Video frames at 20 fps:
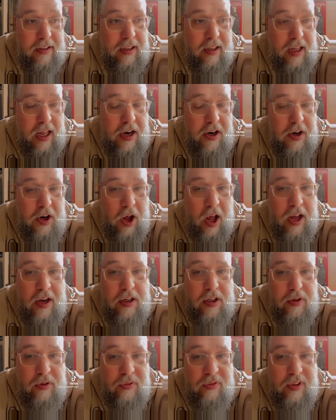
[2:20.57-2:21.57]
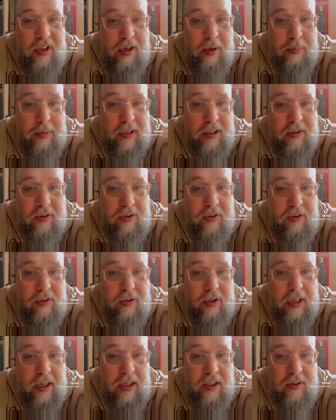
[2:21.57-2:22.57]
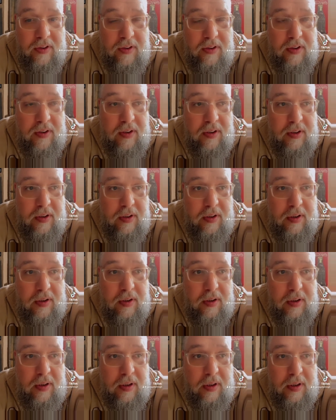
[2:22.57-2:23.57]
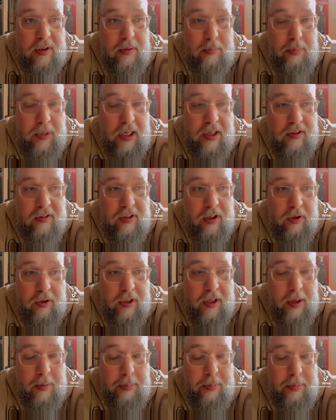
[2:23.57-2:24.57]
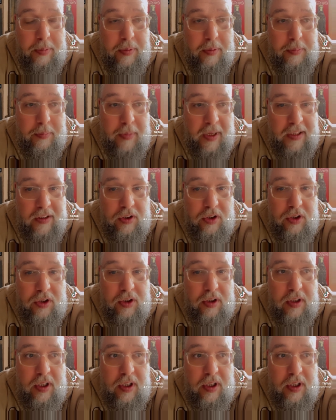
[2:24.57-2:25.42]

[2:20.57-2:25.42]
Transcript: I don't know, how do you feel about today's Bledisloe Cup match?